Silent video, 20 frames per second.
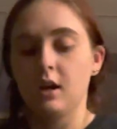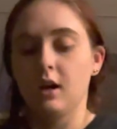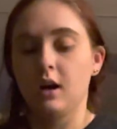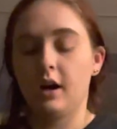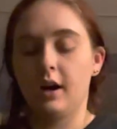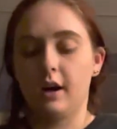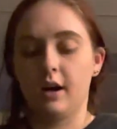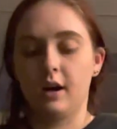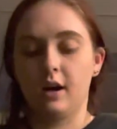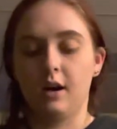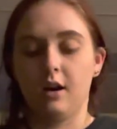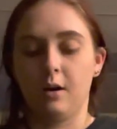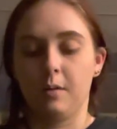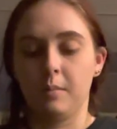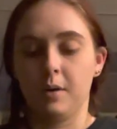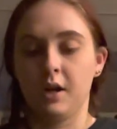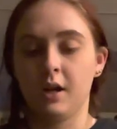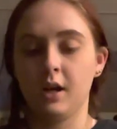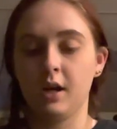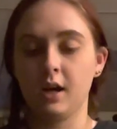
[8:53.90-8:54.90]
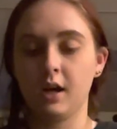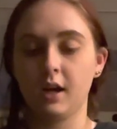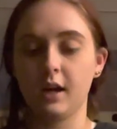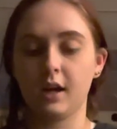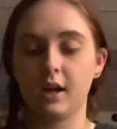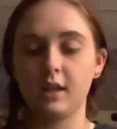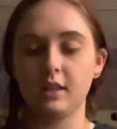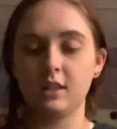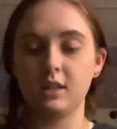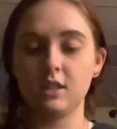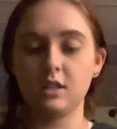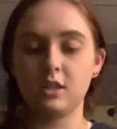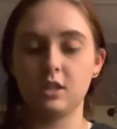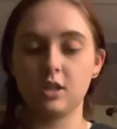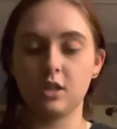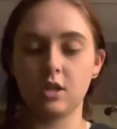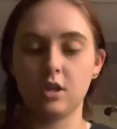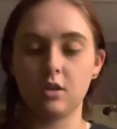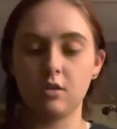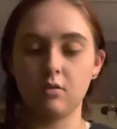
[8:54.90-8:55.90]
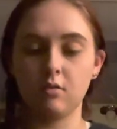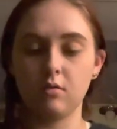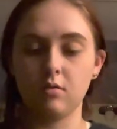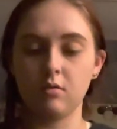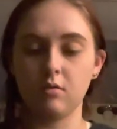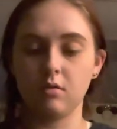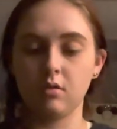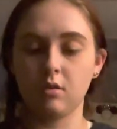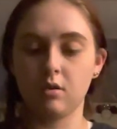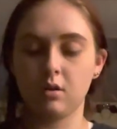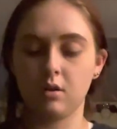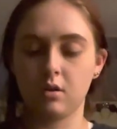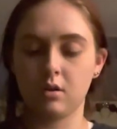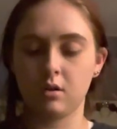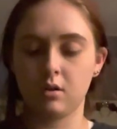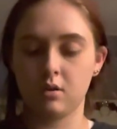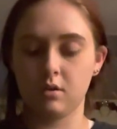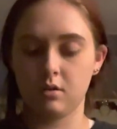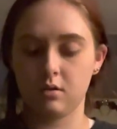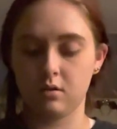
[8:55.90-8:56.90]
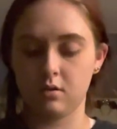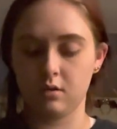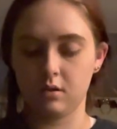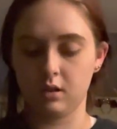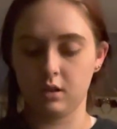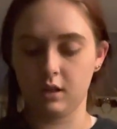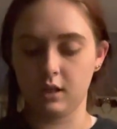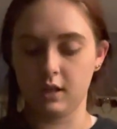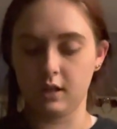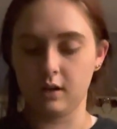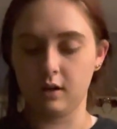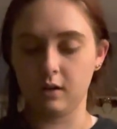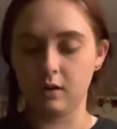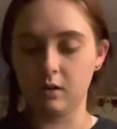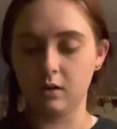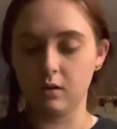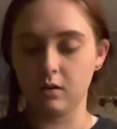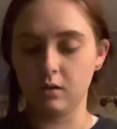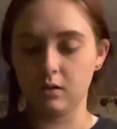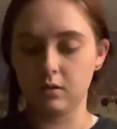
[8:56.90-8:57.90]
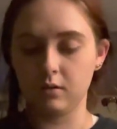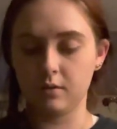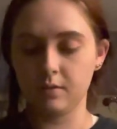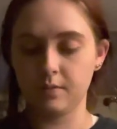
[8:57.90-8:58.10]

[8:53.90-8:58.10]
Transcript: um, I got these cute little